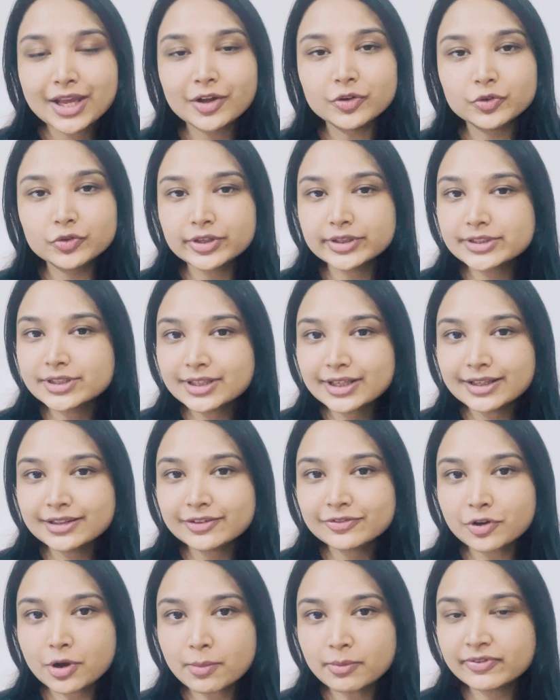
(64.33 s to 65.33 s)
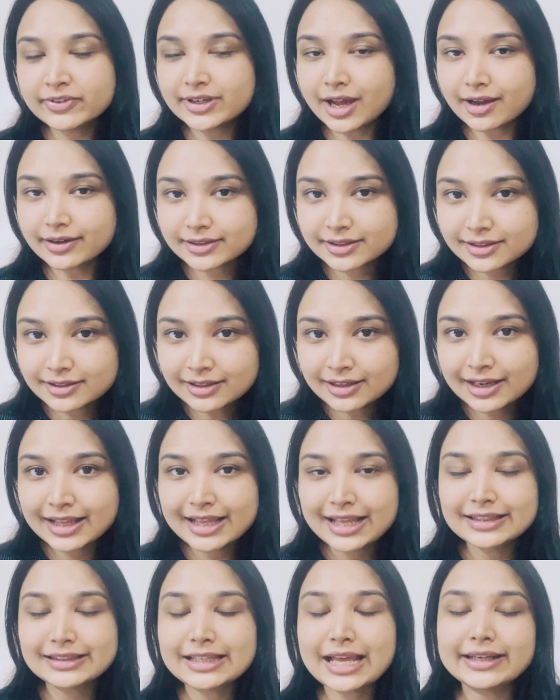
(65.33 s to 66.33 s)
written in the form of an article
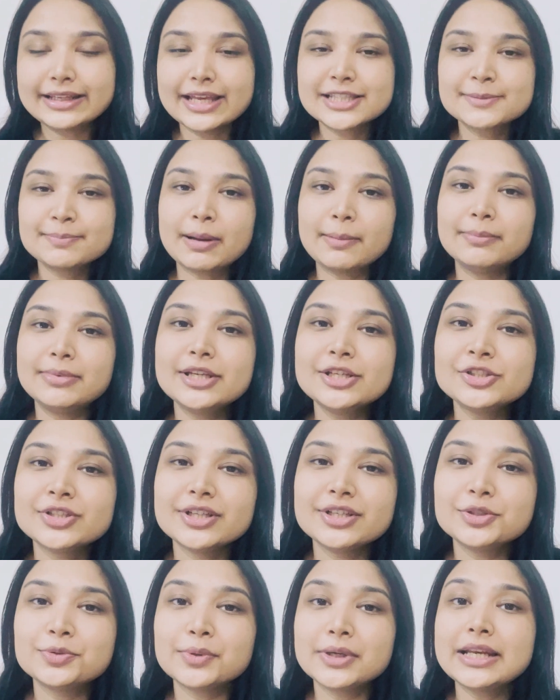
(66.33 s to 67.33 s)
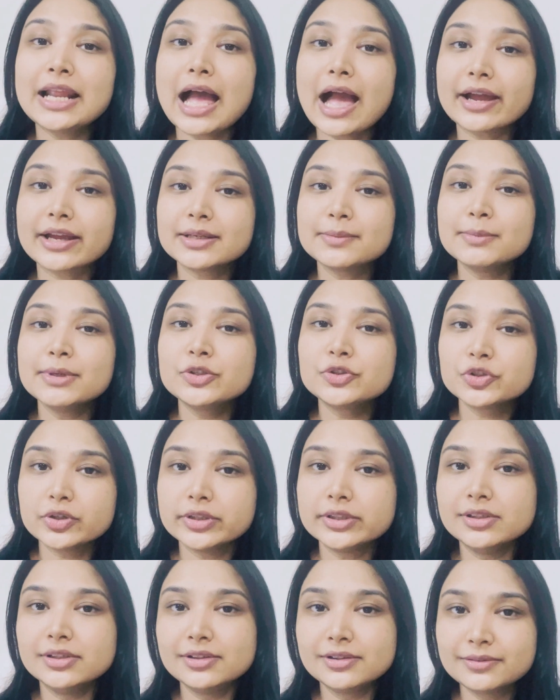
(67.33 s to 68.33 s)
that gets published into an academic
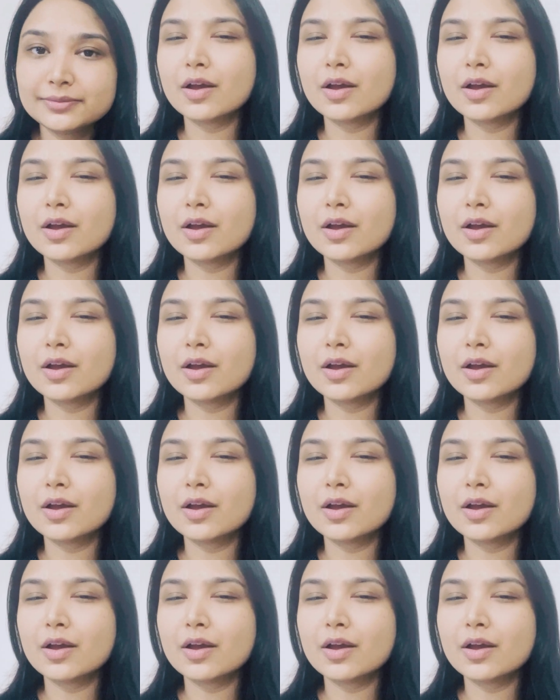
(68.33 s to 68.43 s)
journal.